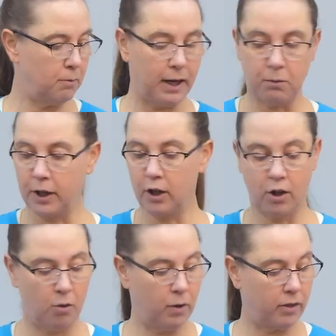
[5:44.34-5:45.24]
might want to
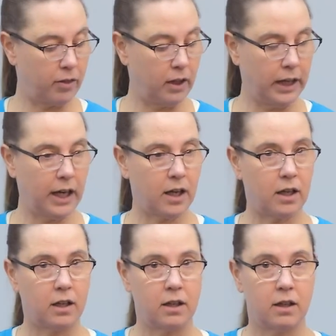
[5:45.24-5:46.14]
go with the
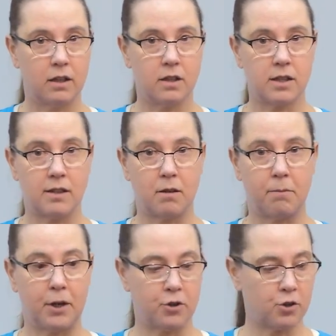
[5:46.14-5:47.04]
Link. This has a
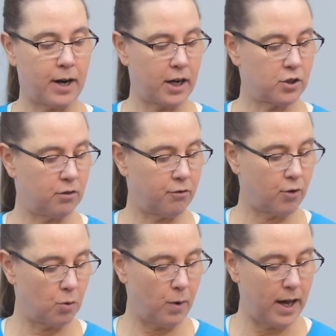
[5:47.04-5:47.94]
better traction
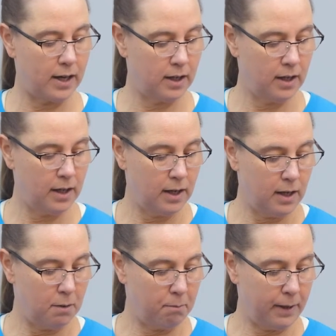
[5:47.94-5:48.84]
for wet.
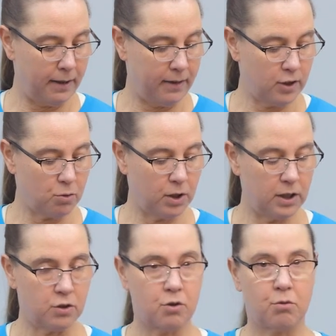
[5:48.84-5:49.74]
But this one
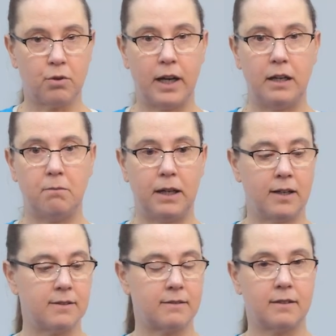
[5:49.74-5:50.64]
is great
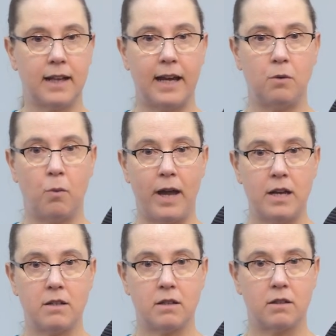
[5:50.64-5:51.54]
because it's
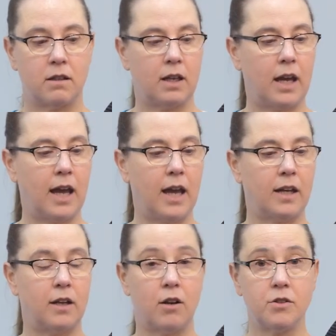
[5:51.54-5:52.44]
lightweight,
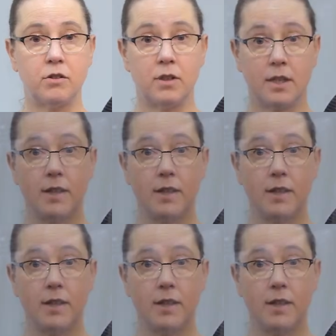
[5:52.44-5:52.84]
and it also does